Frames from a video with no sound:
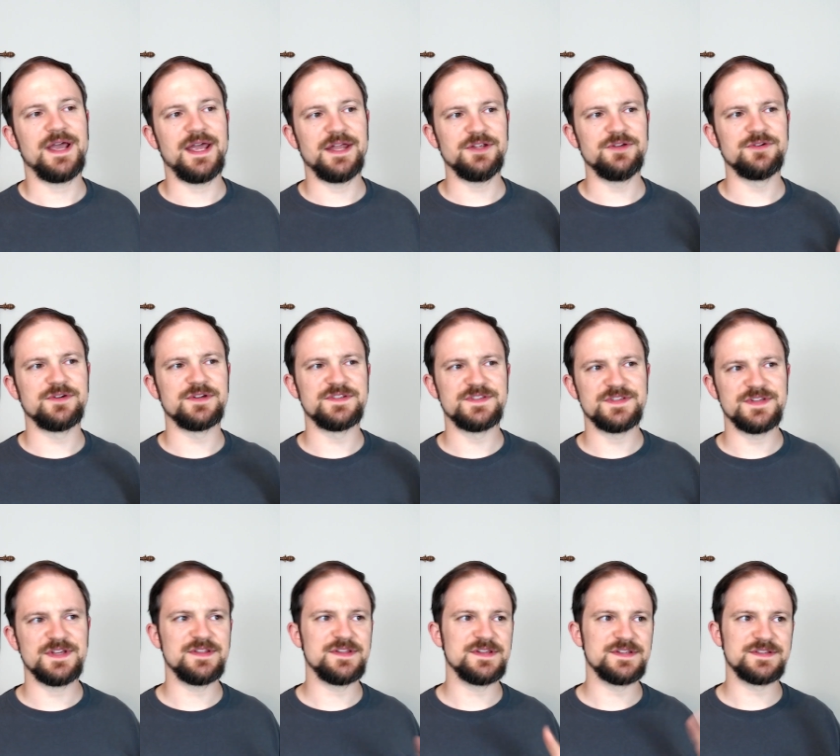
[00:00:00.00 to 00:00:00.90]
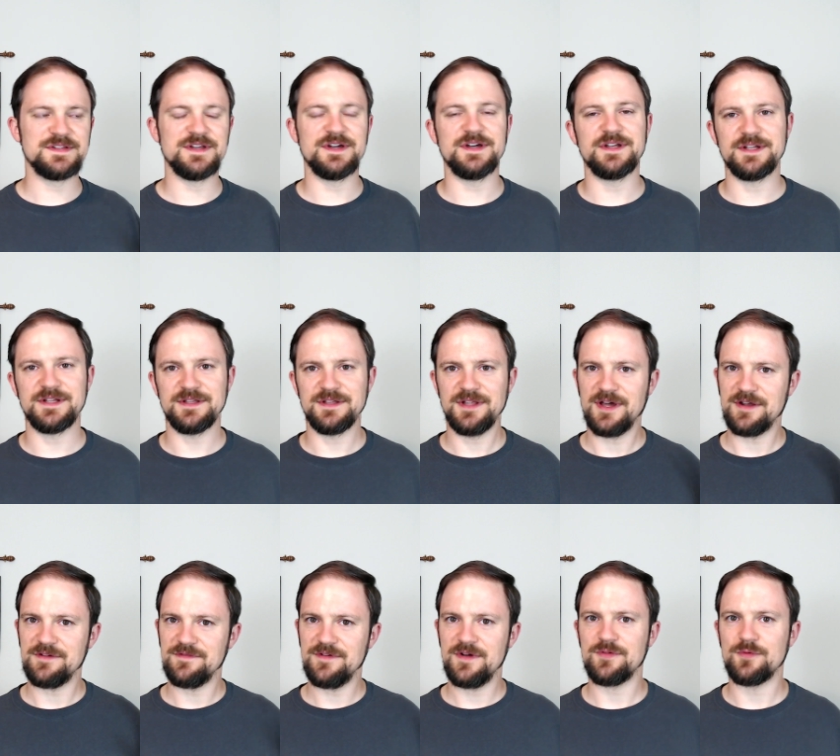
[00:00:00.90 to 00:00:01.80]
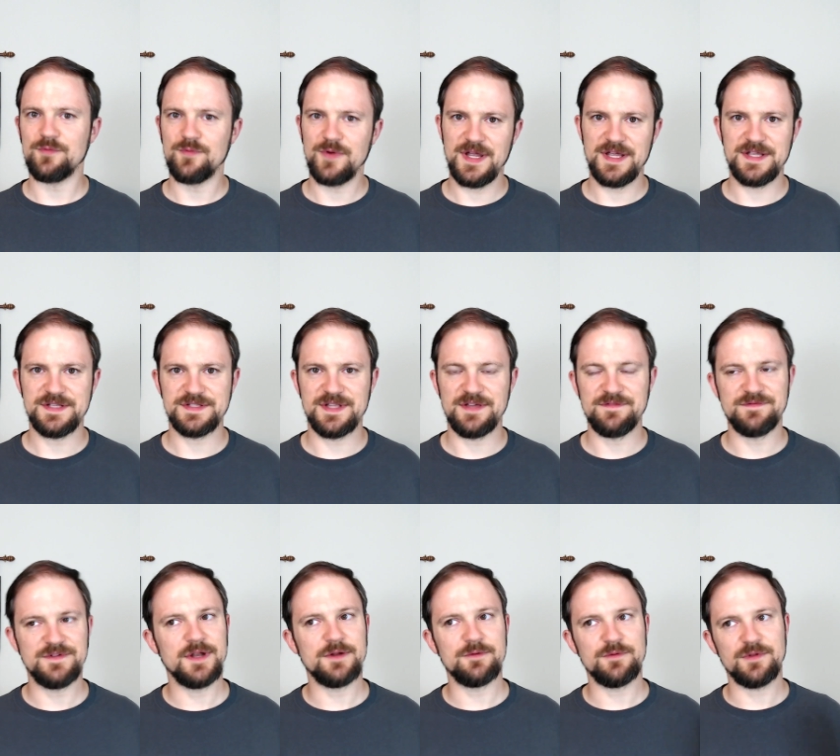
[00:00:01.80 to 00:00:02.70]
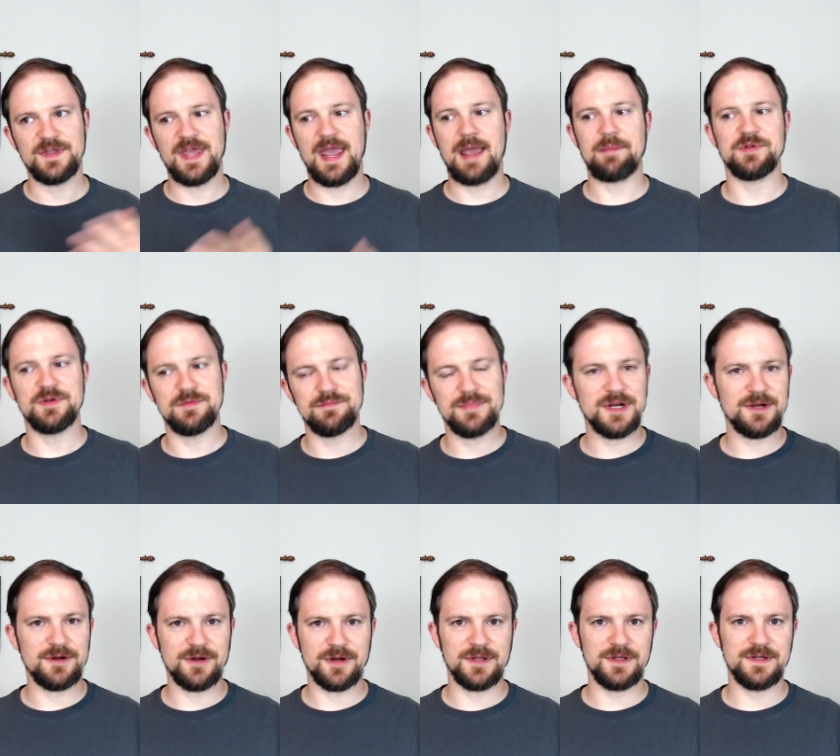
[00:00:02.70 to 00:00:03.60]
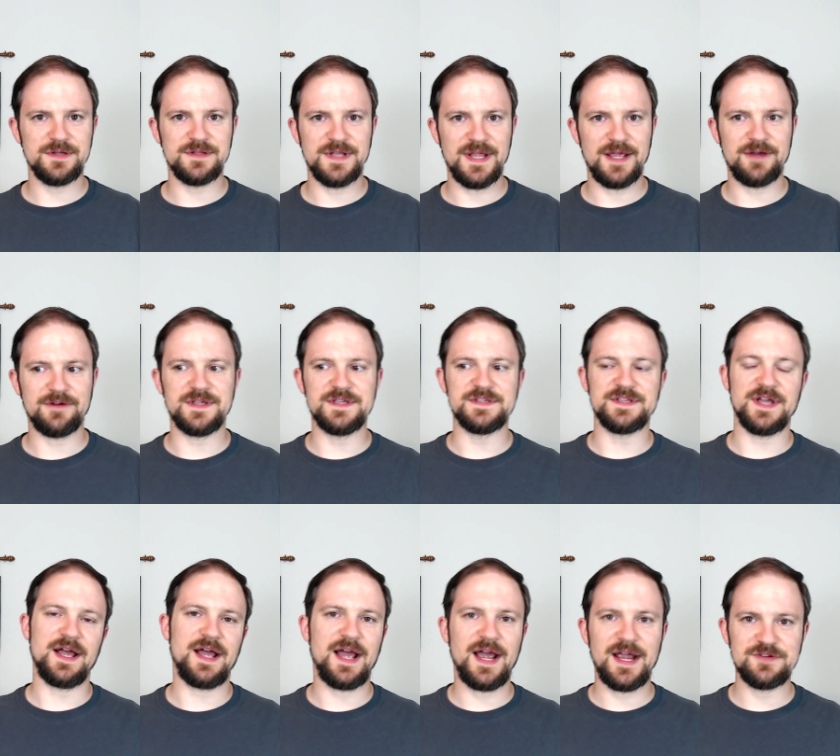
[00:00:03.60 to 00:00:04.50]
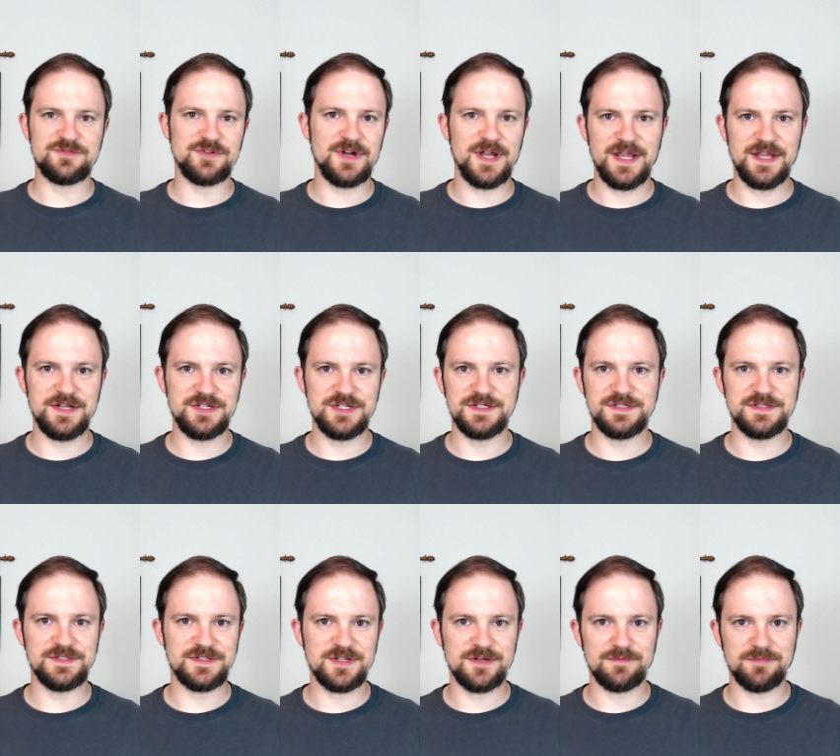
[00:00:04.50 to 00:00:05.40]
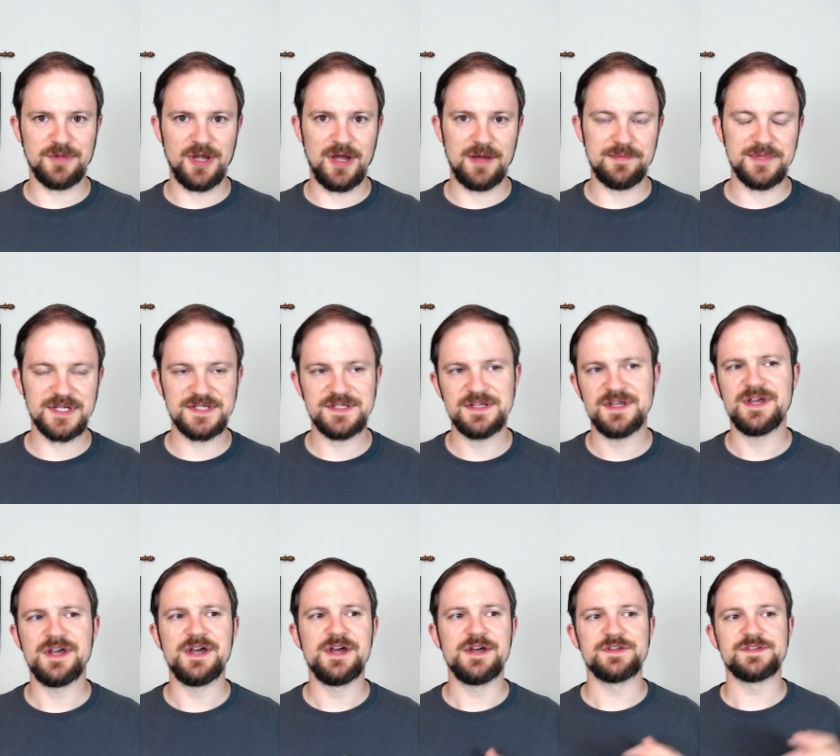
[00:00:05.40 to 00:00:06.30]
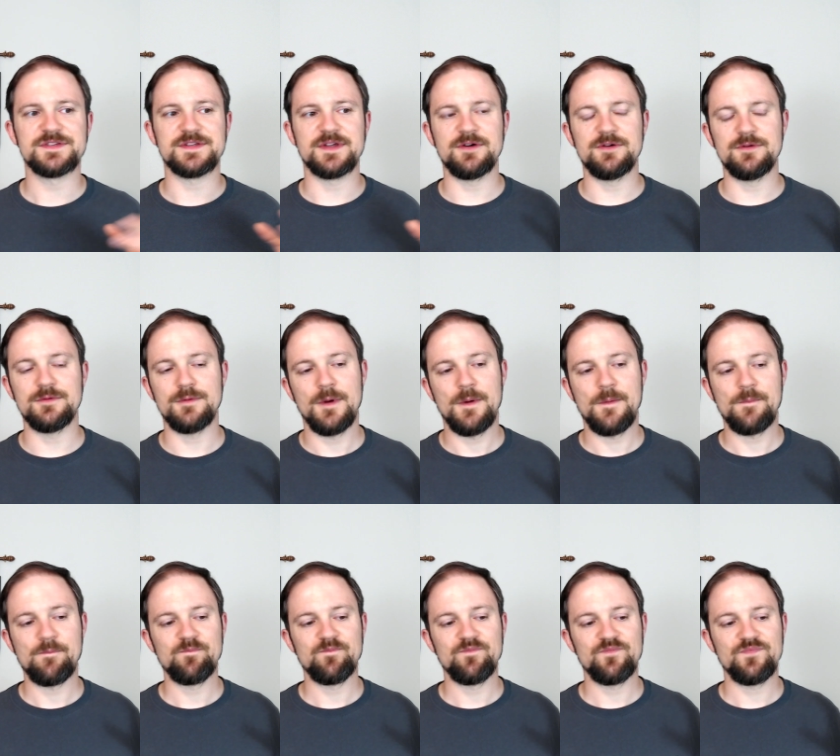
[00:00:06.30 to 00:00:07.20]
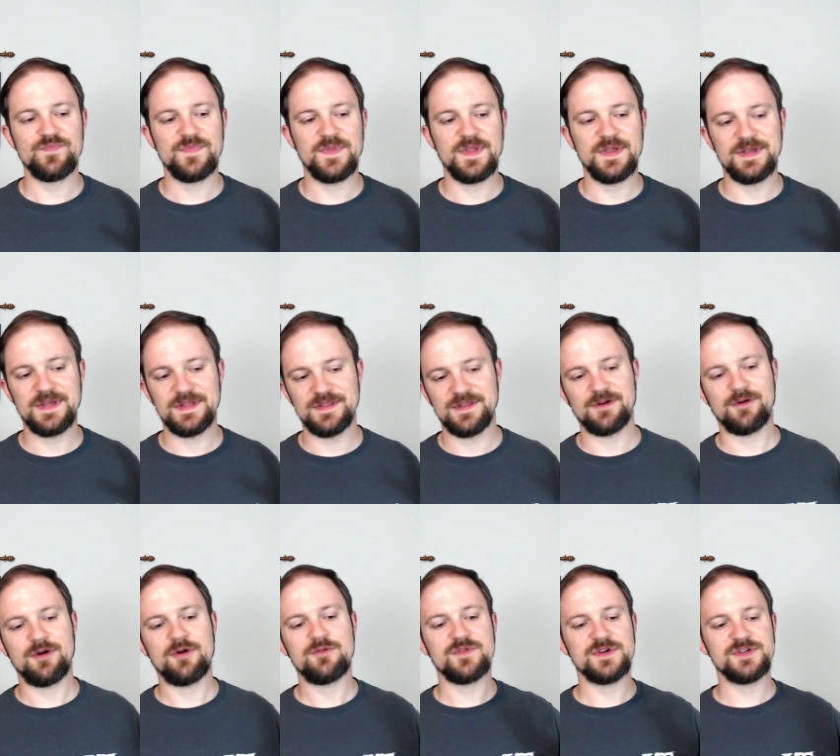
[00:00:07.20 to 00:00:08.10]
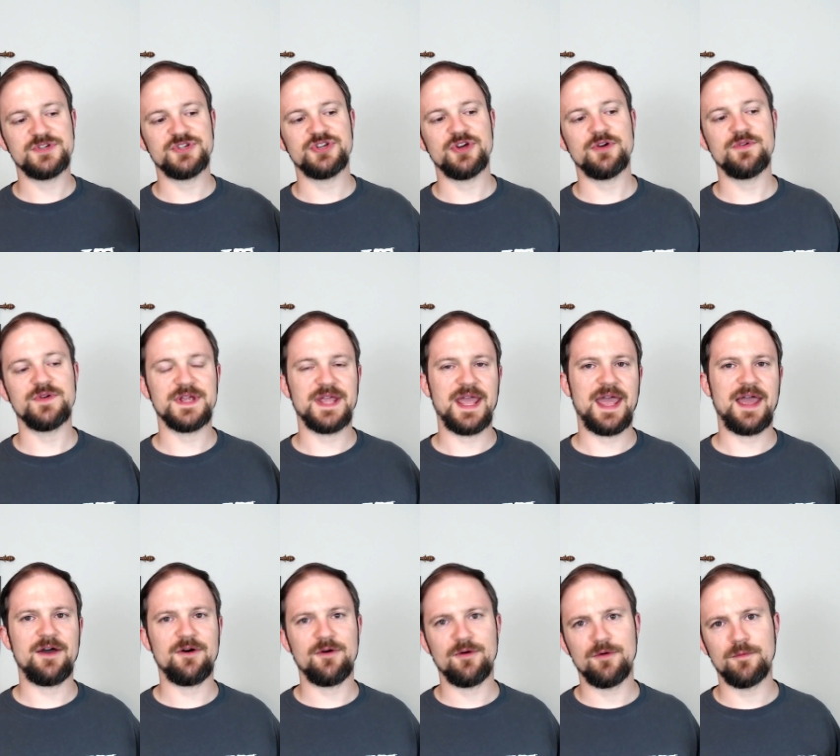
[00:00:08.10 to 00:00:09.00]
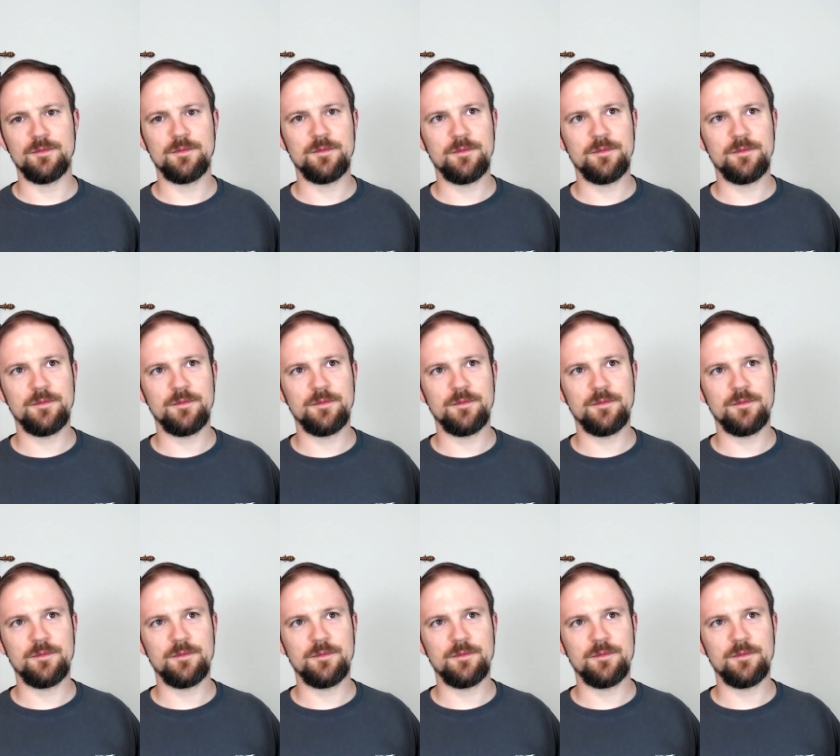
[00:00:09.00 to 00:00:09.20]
And you can see this done in a lot of other ways. They've done it with Captain America, and now he's a Hydra agent in some comics. So they're always showing how